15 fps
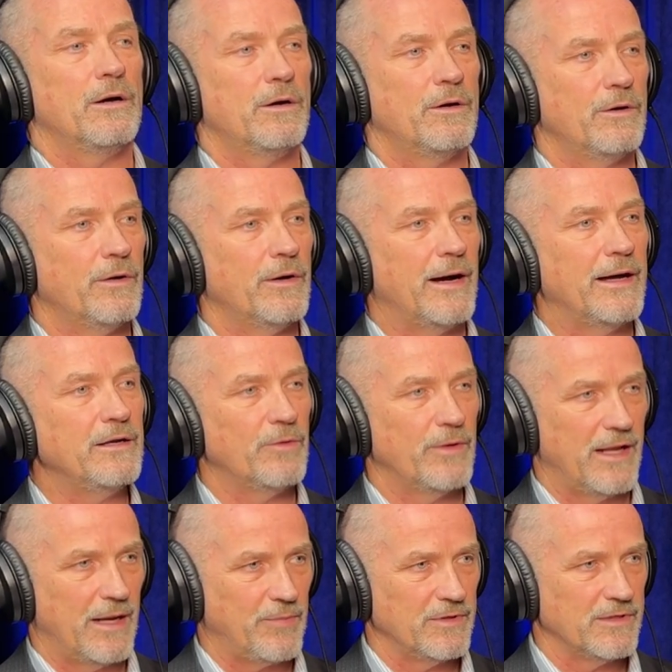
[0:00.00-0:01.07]
I know
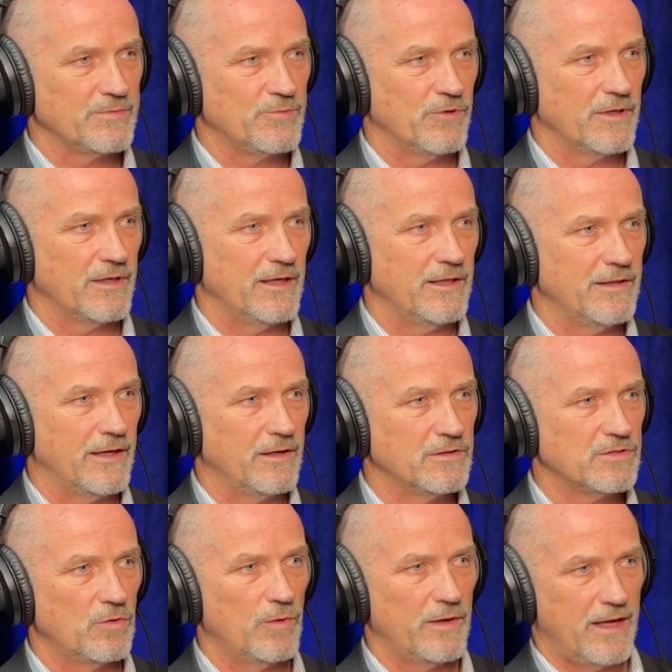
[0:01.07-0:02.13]
what happened to this poor kid then.
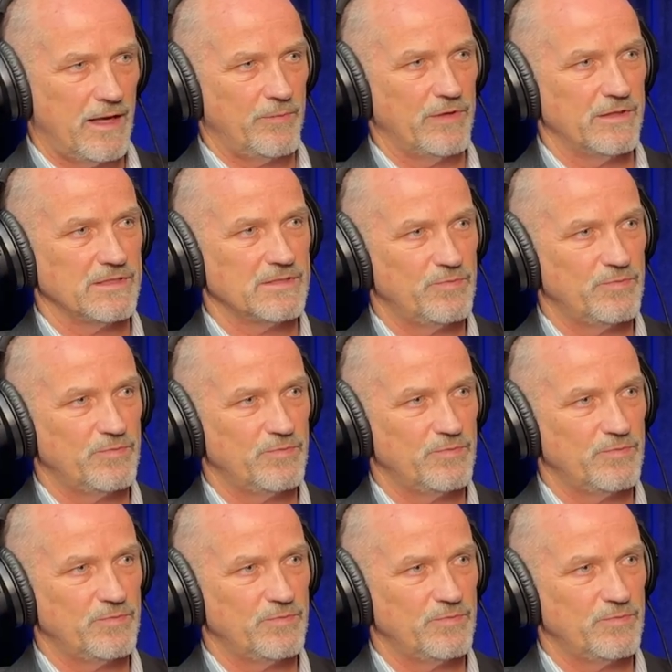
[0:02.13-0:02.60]
So what happened?